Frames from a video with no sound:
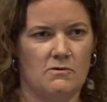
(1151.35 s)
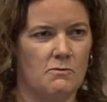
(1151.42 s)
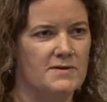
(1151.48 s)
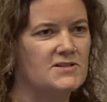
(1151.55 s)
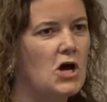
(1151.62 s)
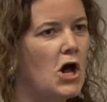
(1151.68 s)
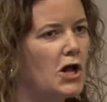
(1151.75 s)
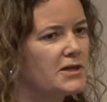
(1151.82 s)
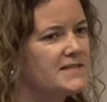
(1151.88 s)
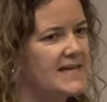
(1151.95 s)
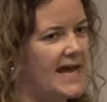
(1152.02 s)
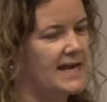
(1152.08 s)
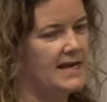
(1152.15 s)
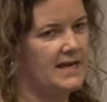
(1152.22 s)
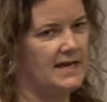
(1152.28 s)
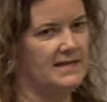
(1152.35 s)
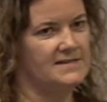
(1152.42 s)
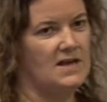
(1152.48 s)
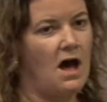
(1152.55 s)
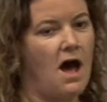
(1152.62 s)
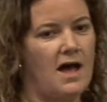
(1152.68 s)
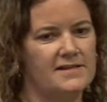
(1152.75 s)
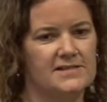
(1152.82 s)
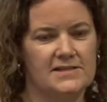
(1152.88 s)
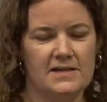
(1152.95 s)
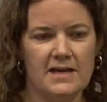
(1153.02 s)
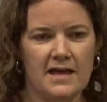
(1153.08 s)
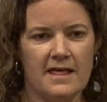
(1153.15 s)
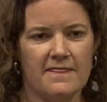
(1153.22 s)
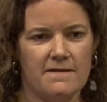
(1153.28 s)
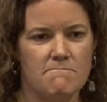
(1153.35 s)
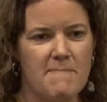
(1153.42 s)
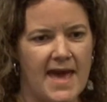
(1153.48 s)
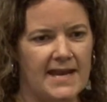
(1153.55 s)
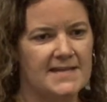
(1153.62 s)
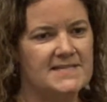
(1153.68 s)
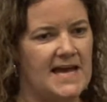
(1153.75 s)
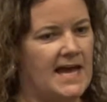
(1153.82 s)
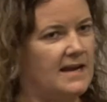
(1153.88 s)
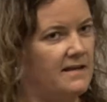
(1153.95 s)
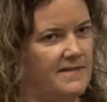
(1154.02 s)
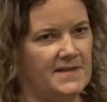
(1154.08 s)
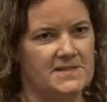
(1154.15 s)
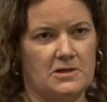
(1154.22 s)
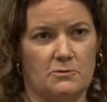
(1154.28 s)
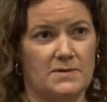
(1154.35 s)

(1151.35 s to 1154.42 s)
What's called data exhaust, the metadata that's a